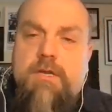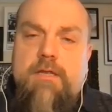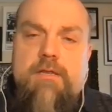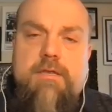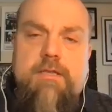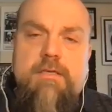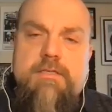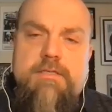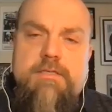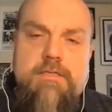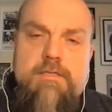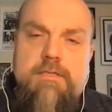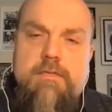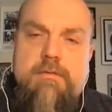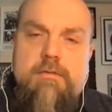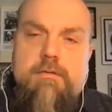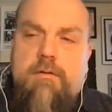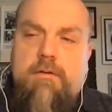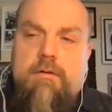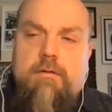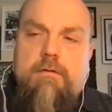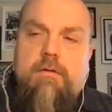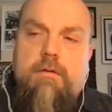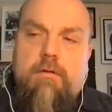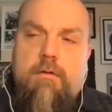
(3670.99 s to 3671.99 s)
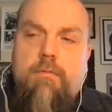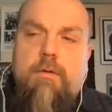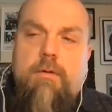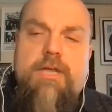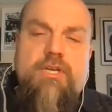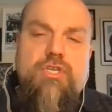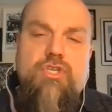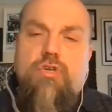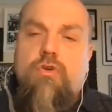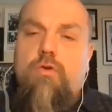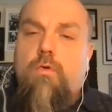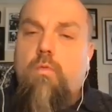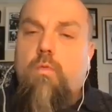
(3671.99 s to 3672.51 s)
And I think the
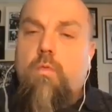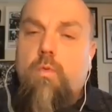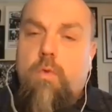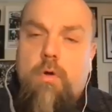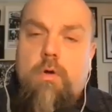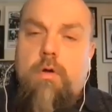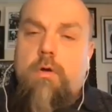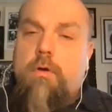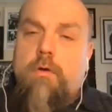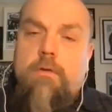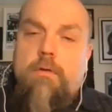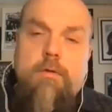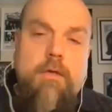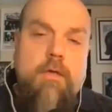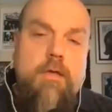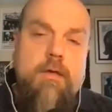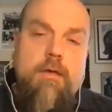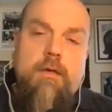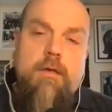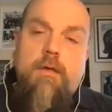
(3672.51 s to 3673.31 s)
correctional world